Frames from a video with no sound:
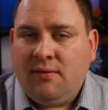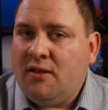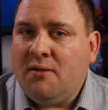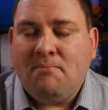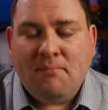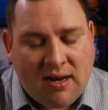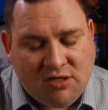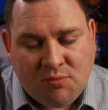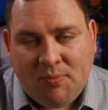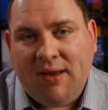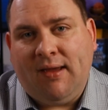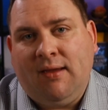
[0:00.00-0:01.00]
that are
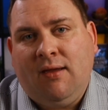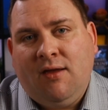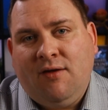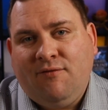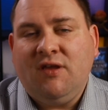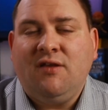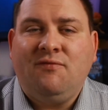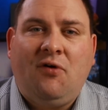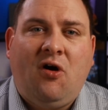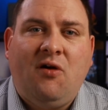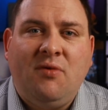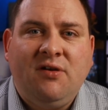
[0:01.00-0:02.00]
much better for the
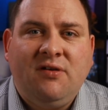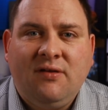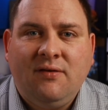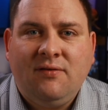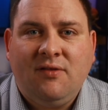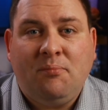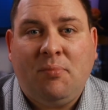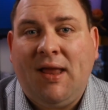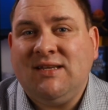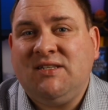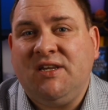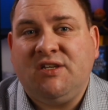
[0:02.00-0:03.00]
environment than
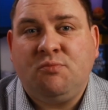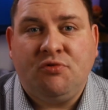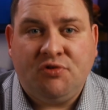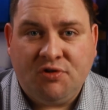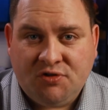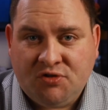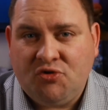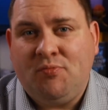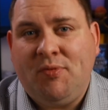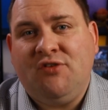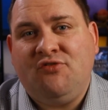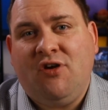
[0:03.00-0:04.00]
plastics produced through
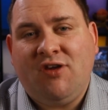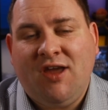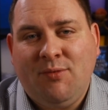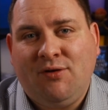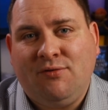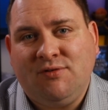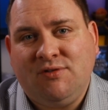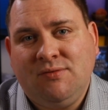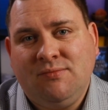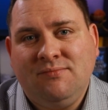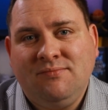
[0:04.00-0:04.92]
petrochemicals.